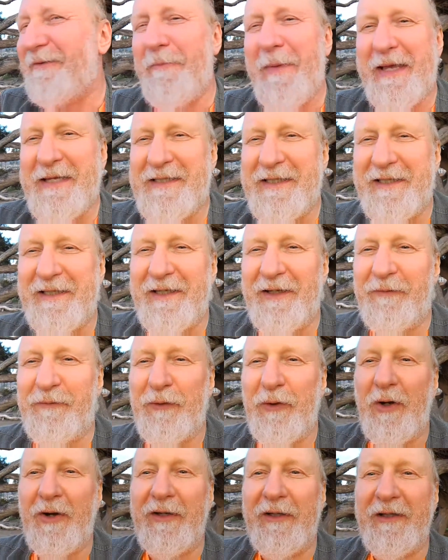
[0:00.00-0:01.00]
Basically, if
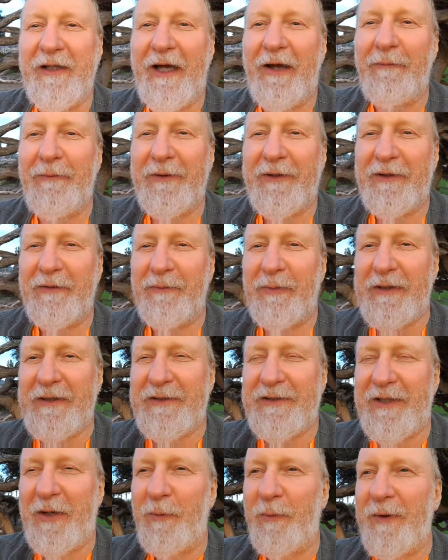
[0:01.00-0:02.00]
you are in love with, it, with
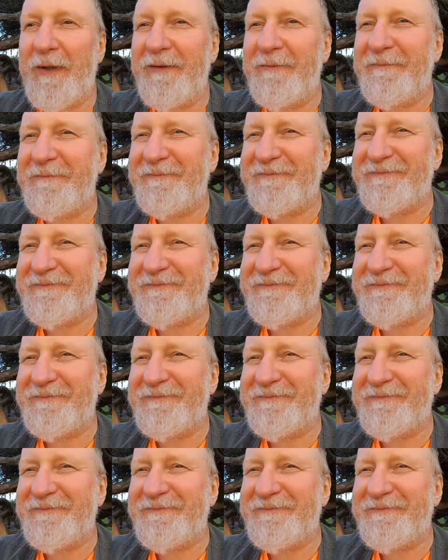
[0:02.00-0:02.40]
someone,